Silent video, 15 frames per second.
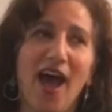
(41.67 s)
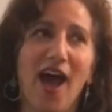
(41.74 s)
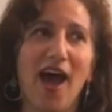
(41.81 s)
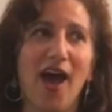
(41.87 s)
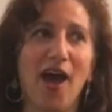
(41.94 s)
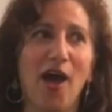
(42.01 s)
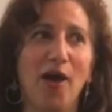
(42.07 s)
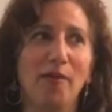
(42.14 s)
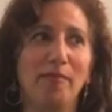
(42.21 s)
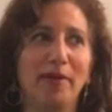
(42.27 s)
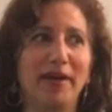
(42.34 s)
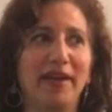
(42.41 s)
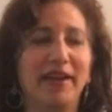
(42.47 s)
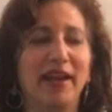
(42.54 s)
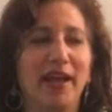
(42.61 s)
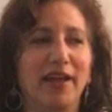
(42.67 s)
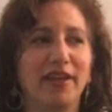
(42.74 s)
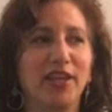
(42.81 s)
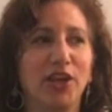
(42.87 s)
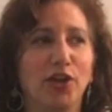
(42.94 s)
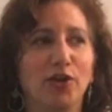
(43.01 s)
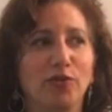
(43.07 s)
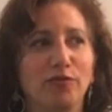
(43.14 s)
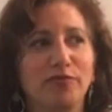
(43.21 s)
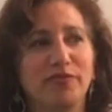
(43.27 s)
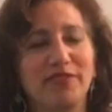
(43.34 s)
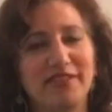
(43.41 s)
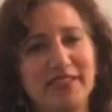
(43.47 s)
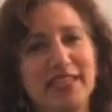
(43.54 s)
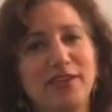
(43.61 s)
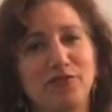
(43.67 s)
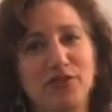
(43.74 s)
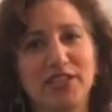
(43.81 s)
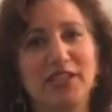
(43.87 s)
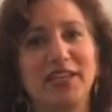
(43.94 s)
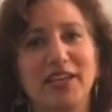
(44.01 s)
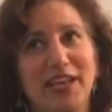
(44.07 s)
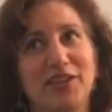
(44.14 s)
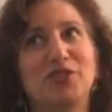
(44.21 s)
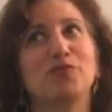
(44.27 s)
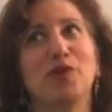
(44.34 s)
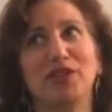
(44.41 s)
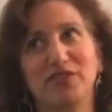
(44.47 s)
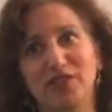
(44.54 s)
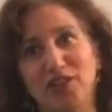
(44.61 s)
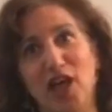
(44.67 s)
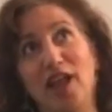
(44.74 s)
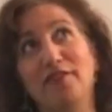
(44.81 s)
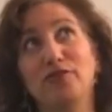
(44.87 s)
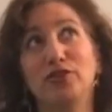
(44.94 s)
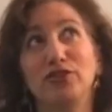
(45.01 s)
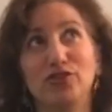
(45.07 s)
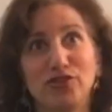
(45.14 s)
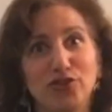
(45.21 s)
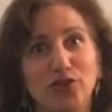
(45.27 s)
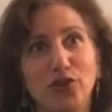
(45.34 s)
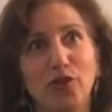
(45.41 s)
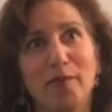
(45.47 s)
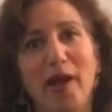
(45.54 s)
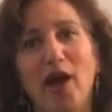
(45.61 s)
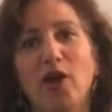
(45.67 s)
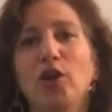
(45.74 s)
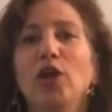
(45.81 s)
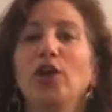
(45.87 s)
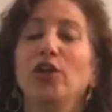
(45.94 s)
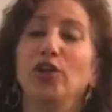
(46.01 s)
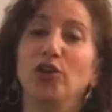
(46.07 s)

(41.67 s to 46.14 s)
but you know, Steve did express a lot of concern about,